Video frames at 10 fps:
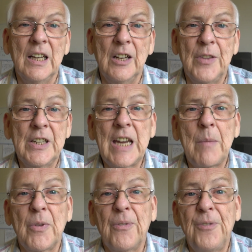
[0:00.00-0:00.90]
the
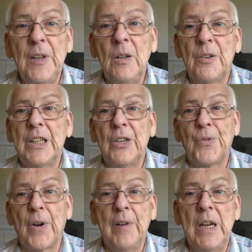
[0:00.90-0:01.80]
depth of field is
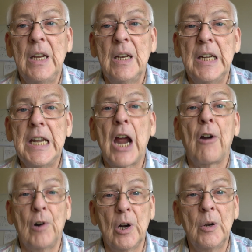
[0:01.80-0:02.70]
very
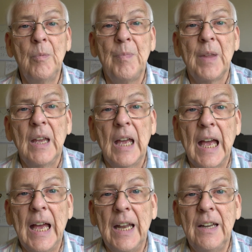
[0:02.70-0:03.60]
narrow,
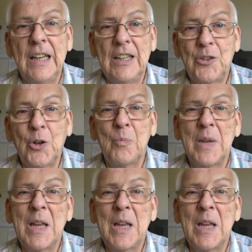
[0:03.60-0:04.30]
and it took me